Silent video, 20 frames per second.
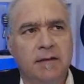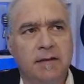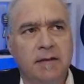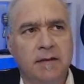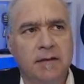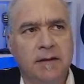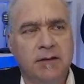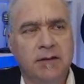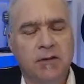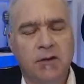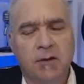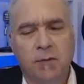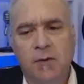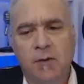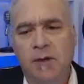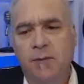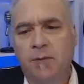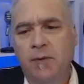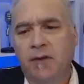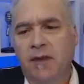These are the
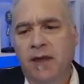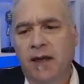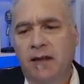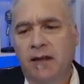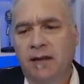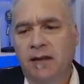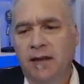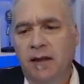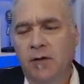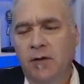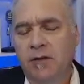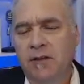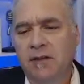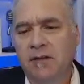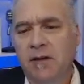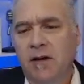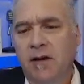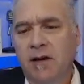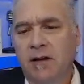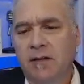people that they only
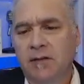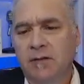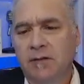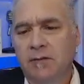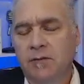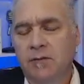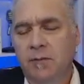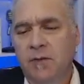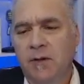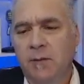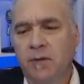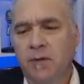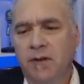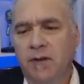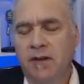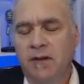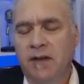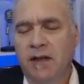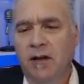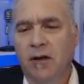talk to people
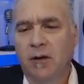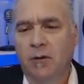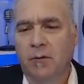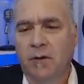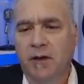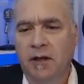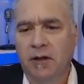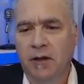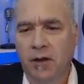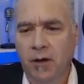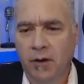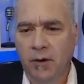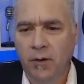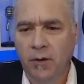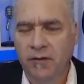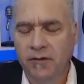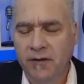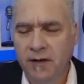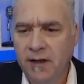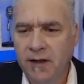that they already
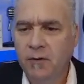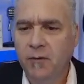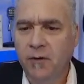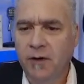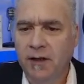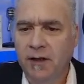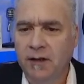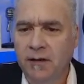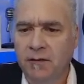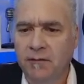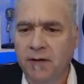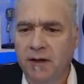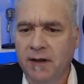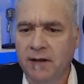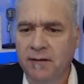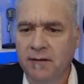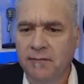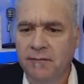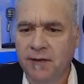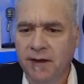know at the networking
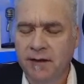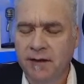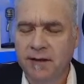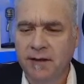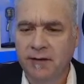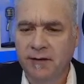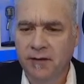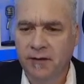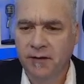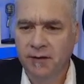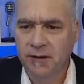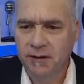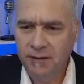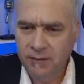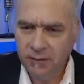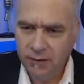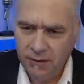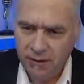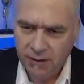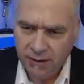event, right? They're in their
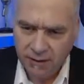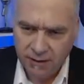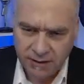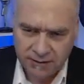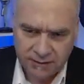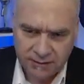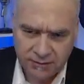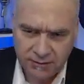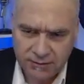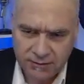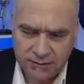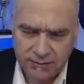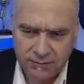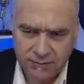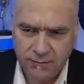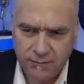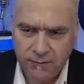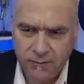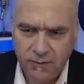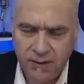little clusters
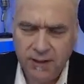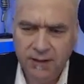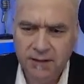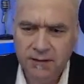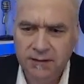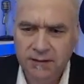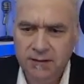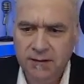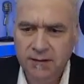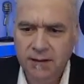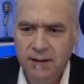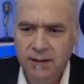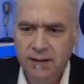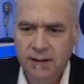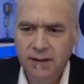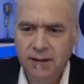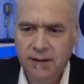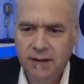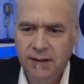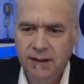of friends,
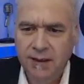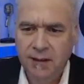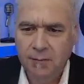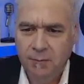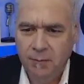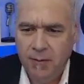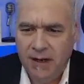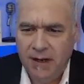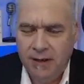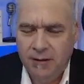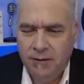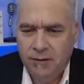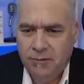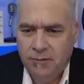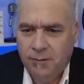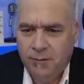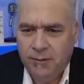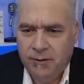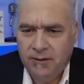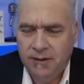
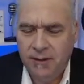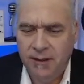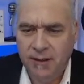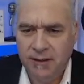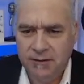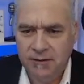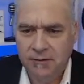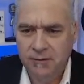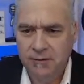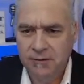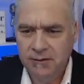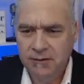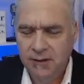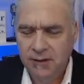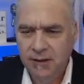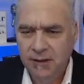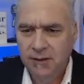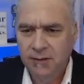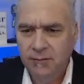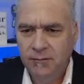impenetrable clusters,
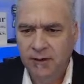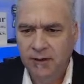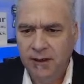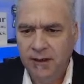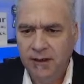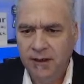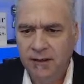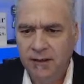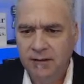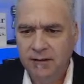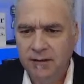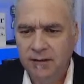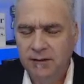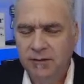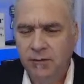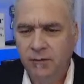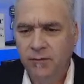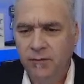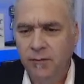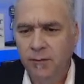right? And
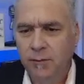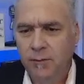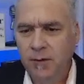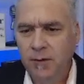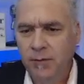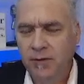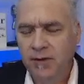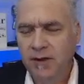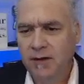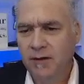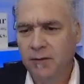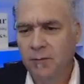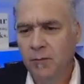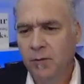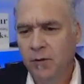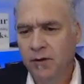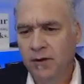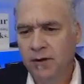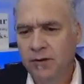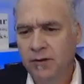so for people that are
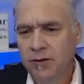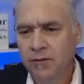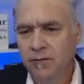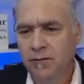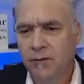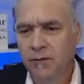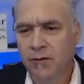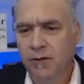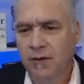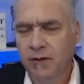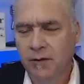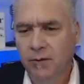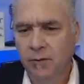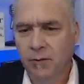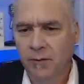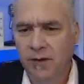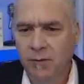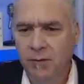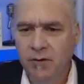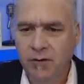more introverted, or
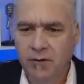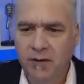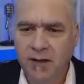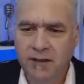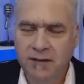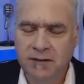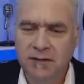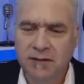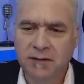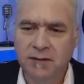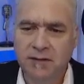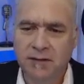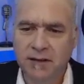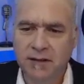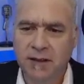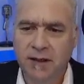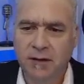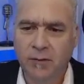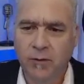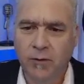maybe they're not as skilled
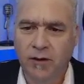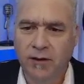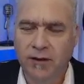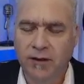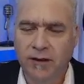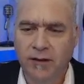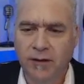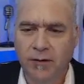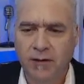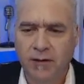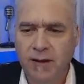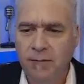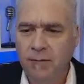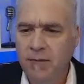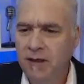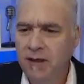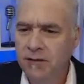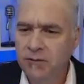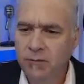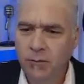at networking, that
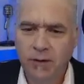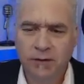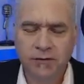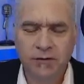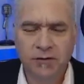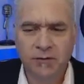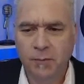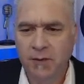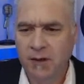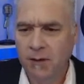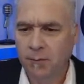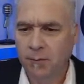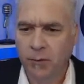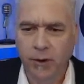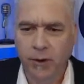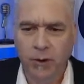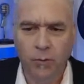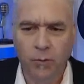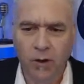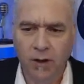may as well just be a
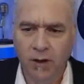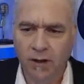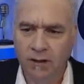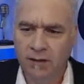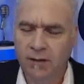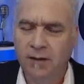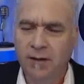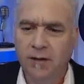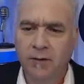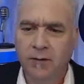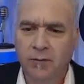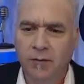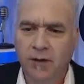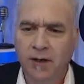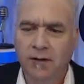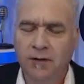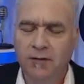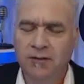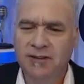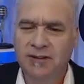brick wall,
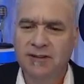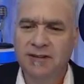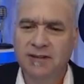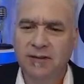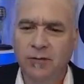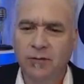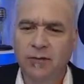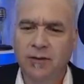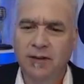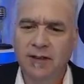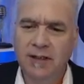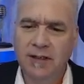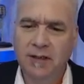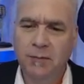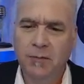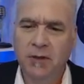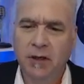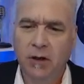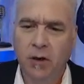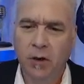right? They're just, you need to
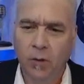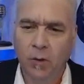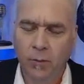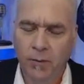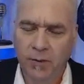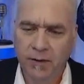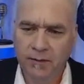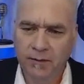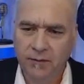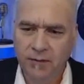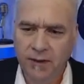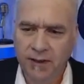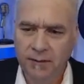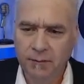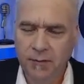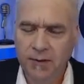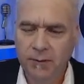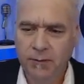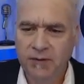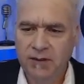be open, right?
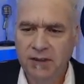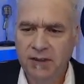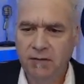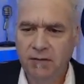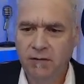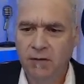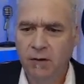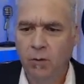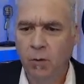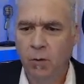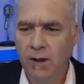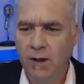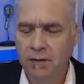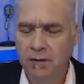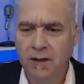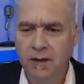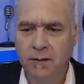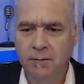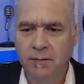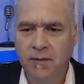People need to feel
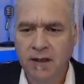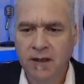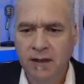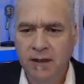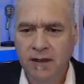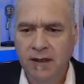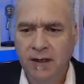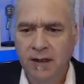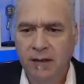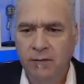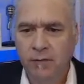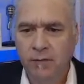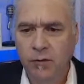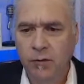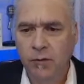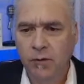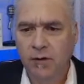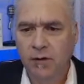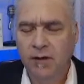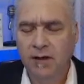welcome. And if
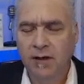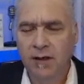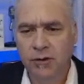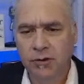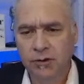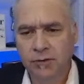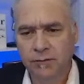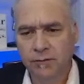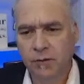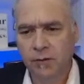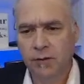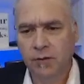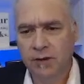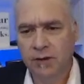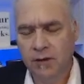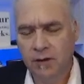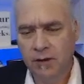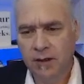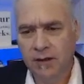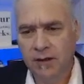you're
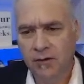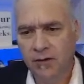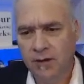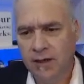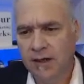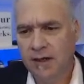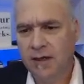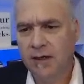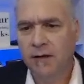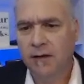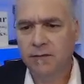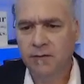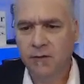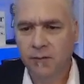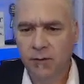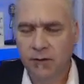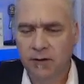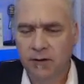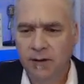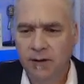introverted and you're not
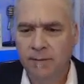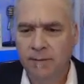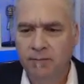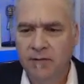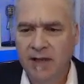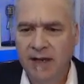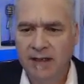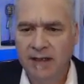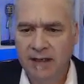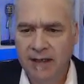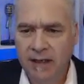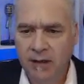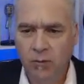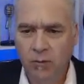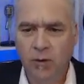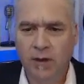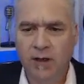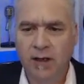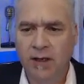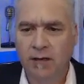comfortable at a
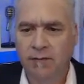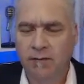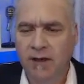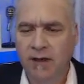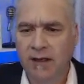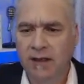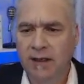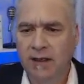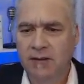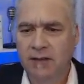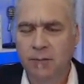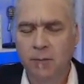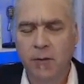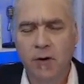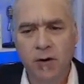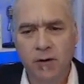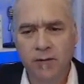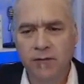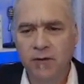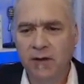networking event, it's
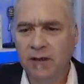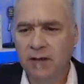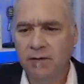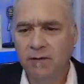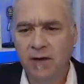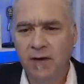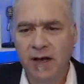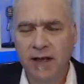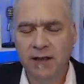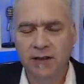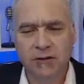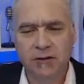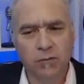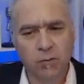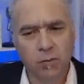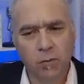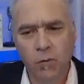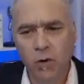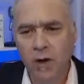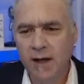perfectly fine. Just
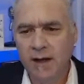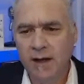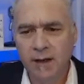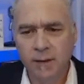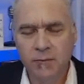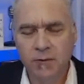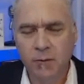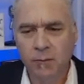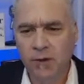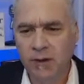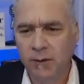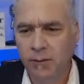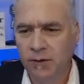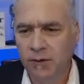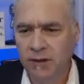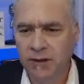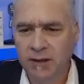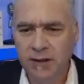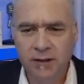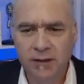walk up to
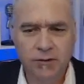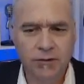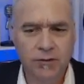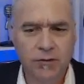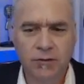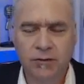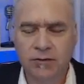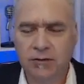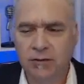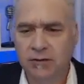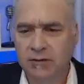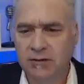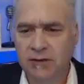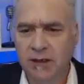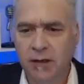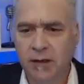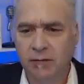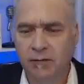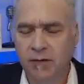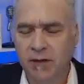people, introduce
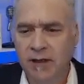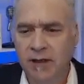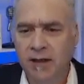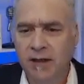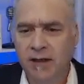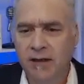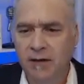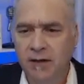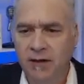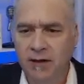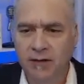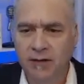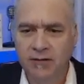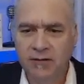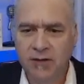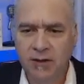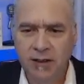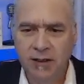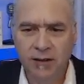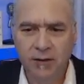yourself, and then
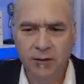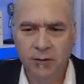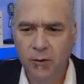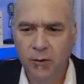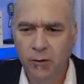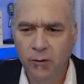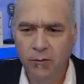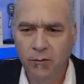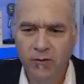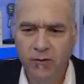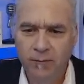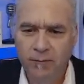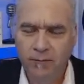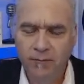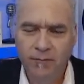here's the killer move.